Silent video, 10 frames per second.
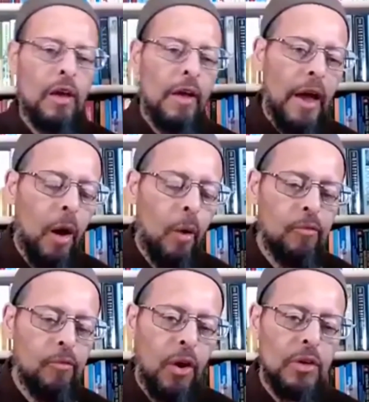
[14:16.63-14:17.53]

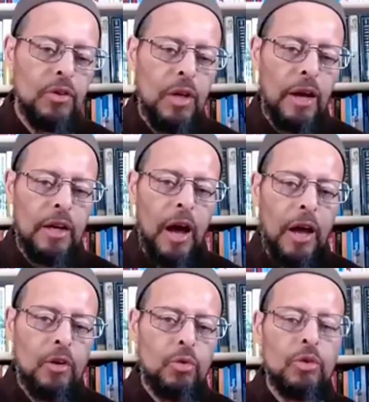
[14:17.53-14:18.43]
help for a
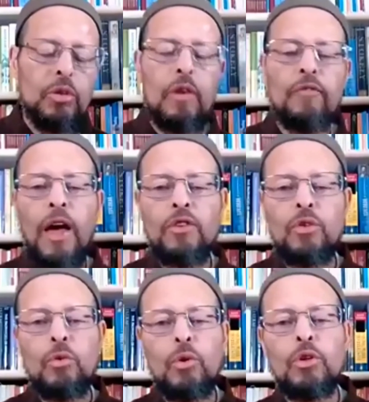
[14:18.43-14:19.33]
psychiatrist if that's
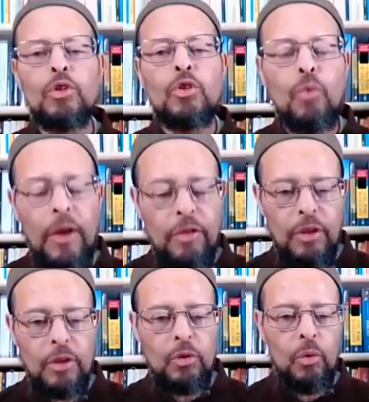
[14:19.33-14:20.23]
going to strengthen you